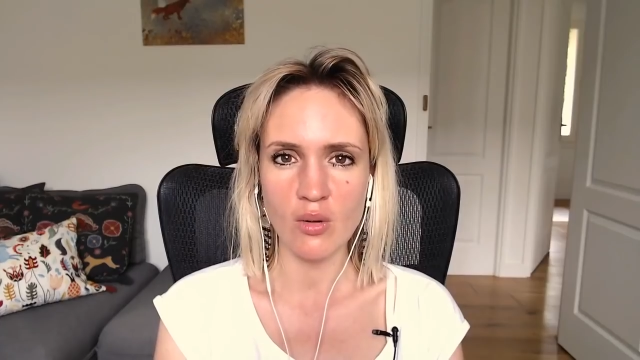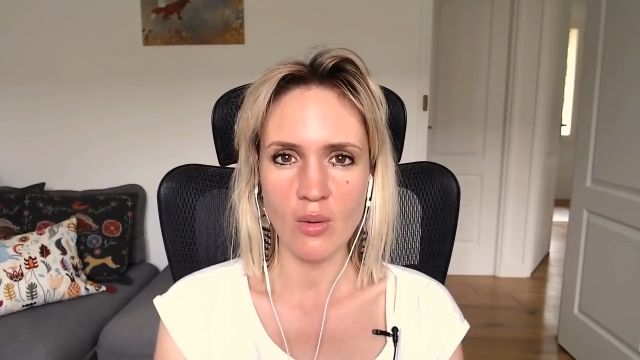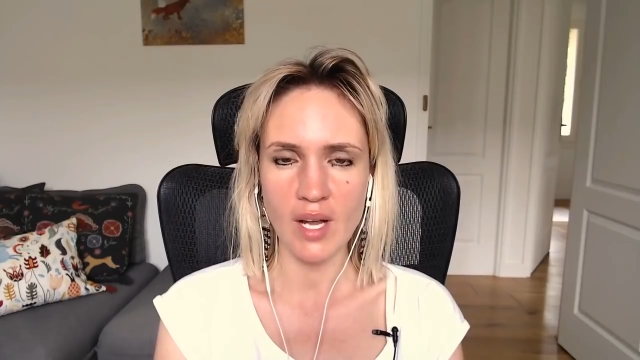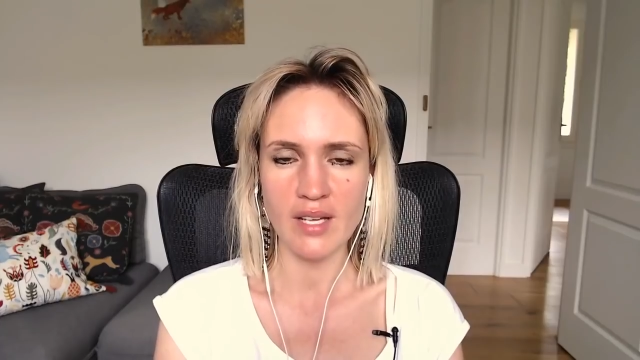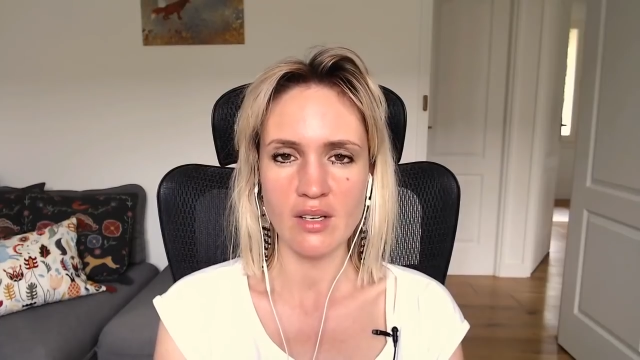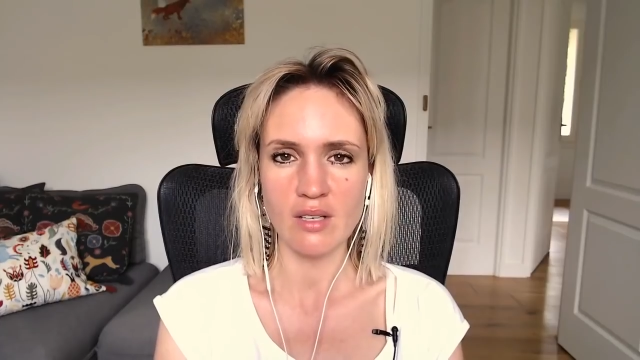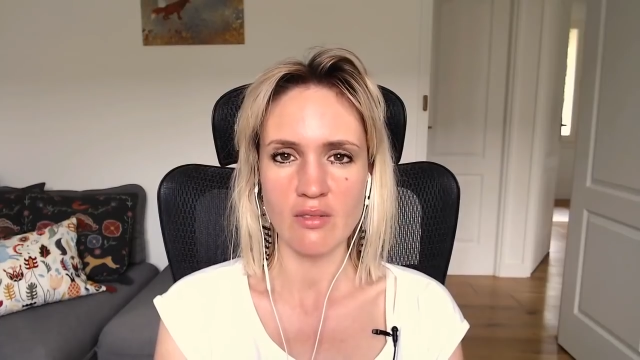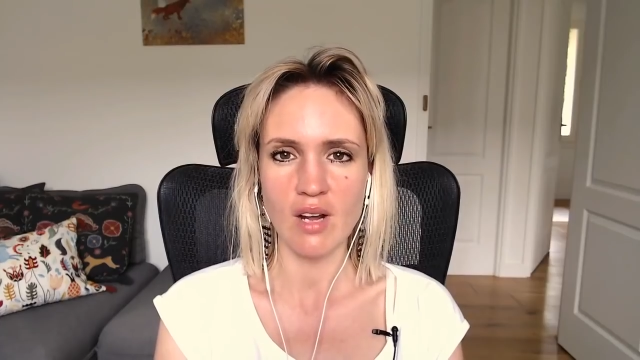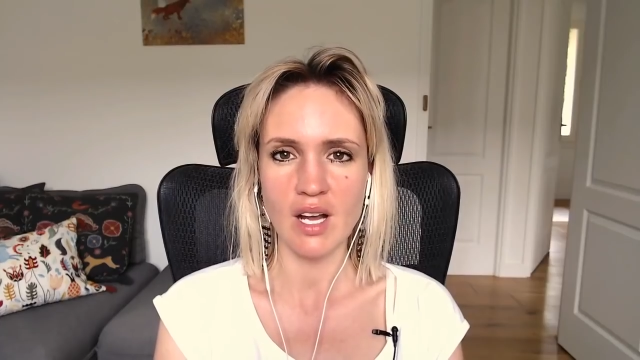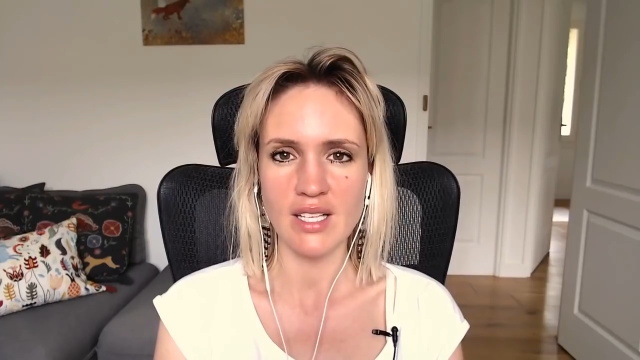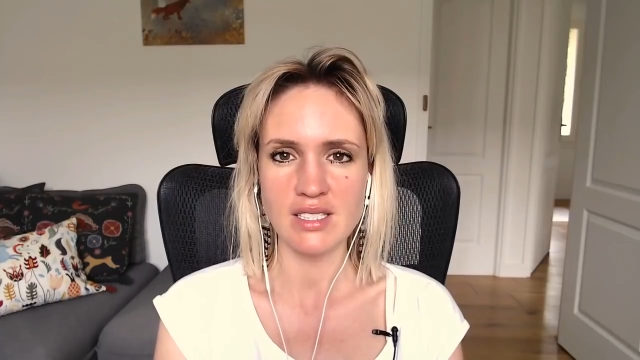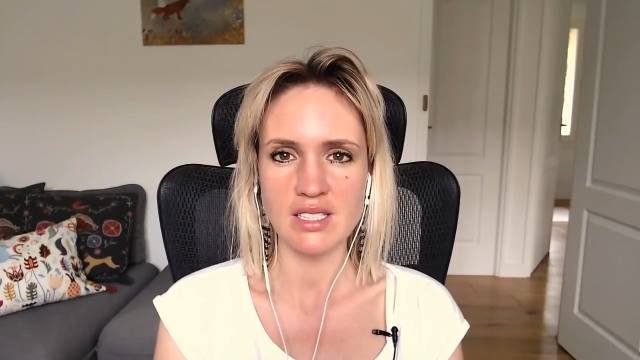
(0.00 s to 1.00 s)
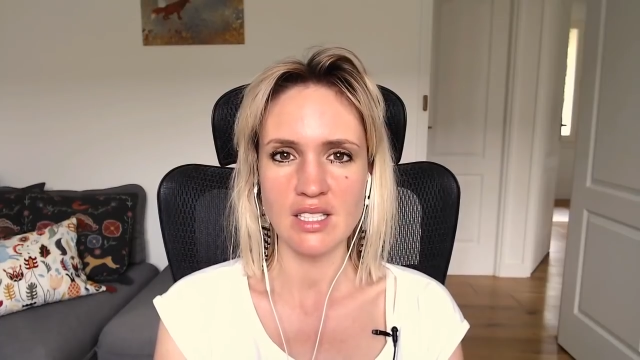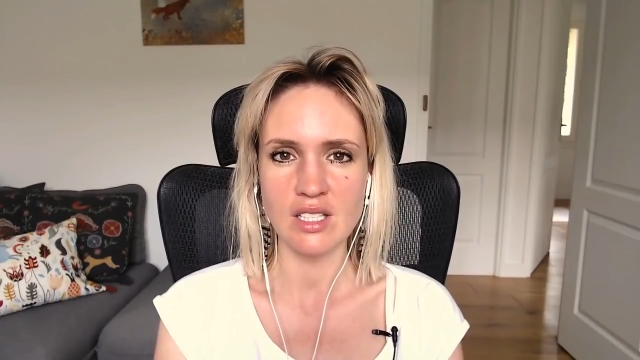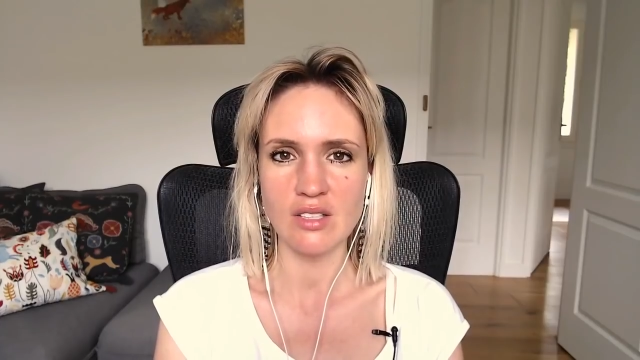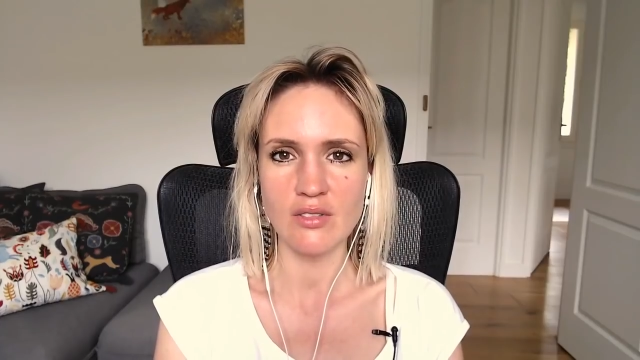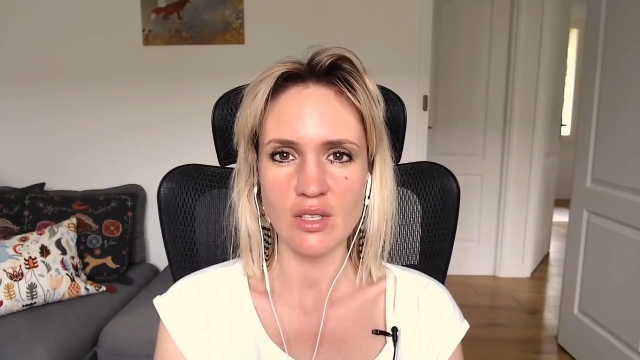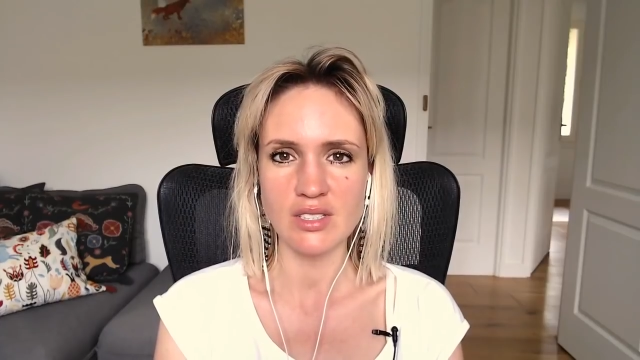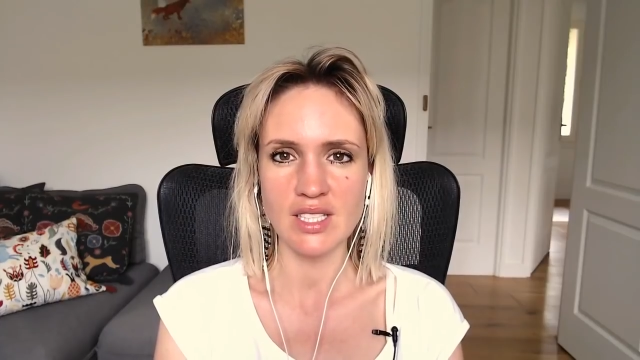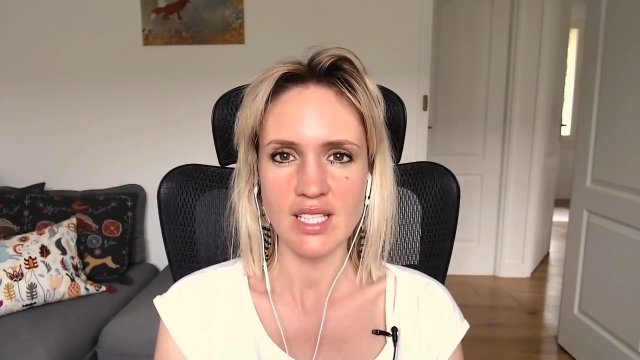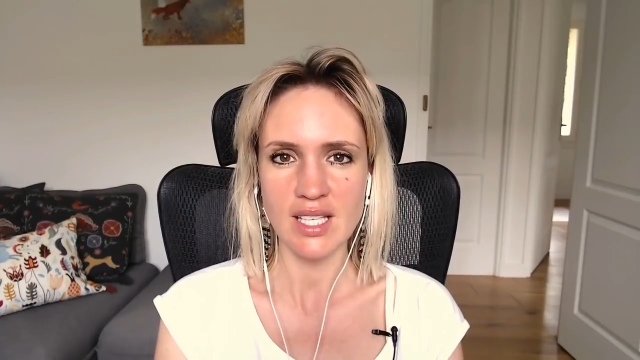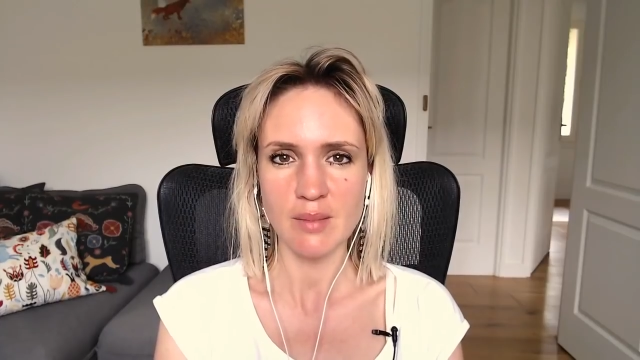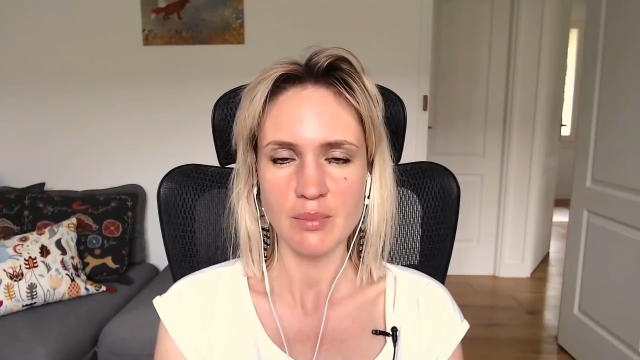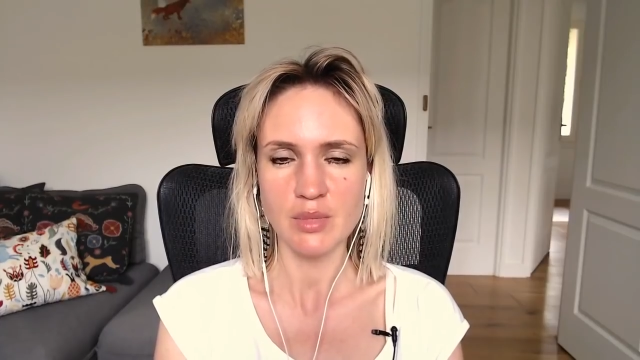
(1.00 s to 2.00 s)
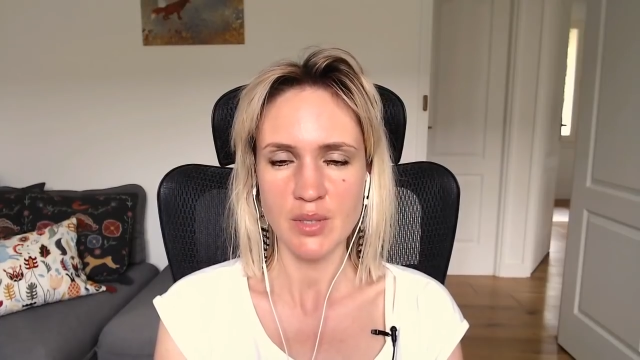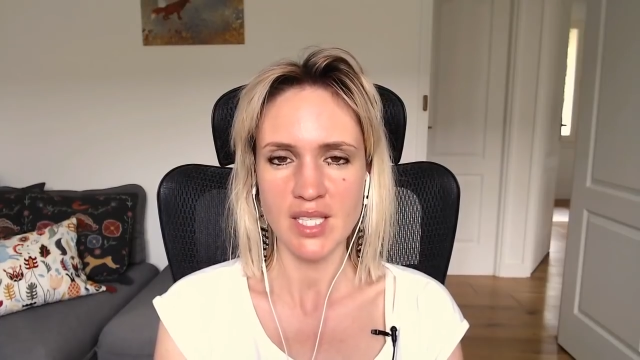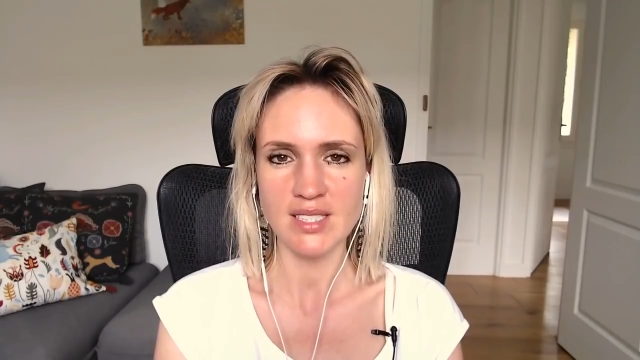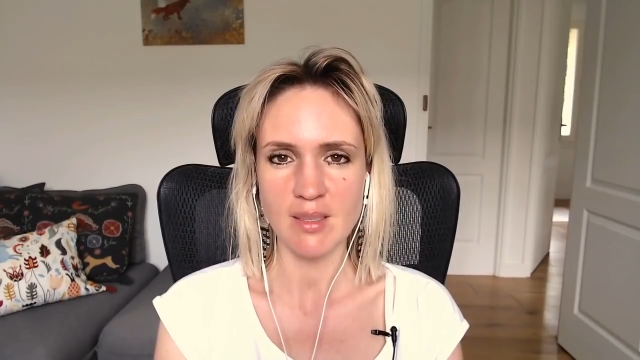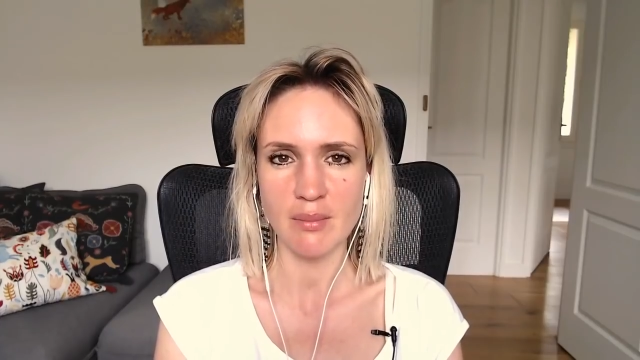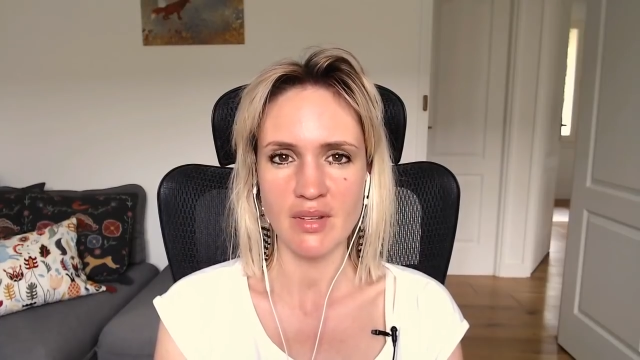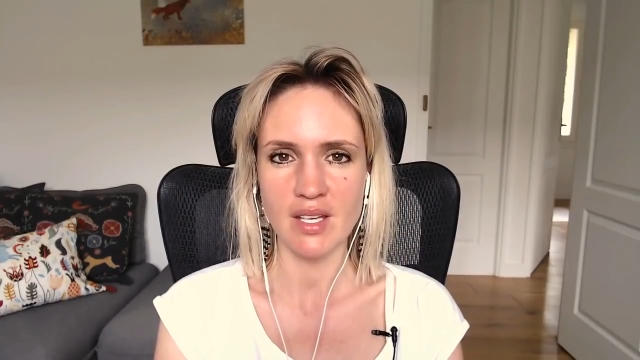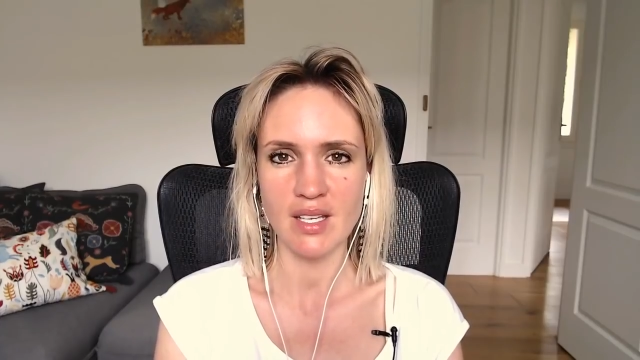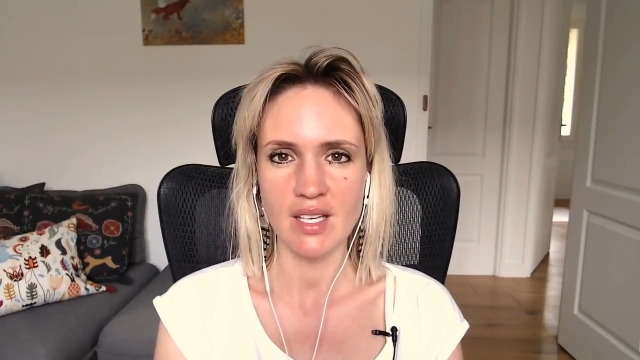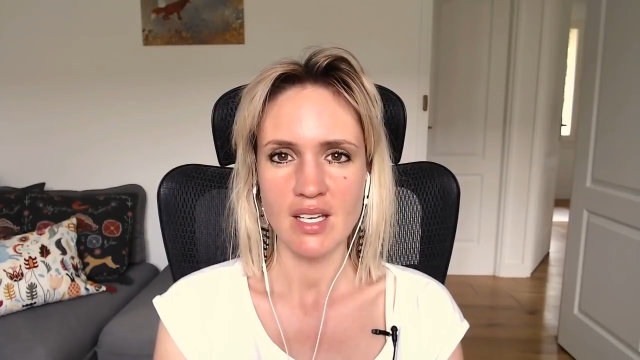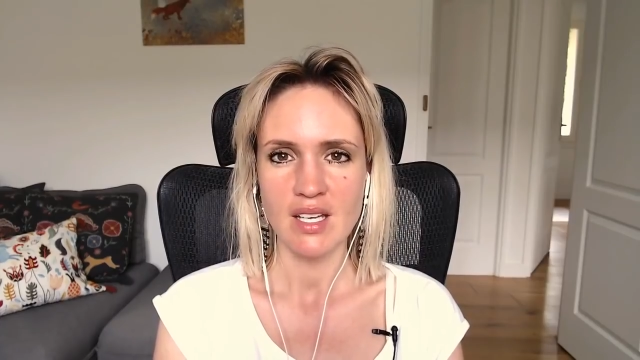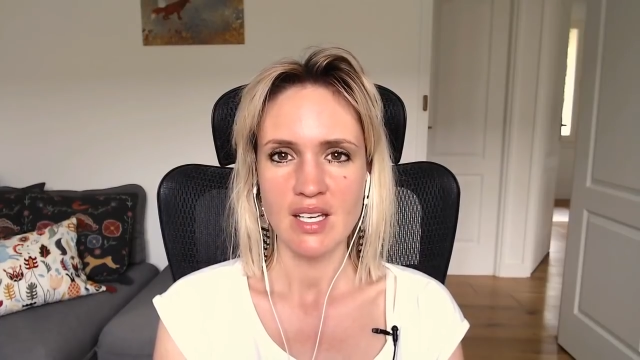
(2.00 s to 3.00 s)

quite got it right and that you've got to keep doing something.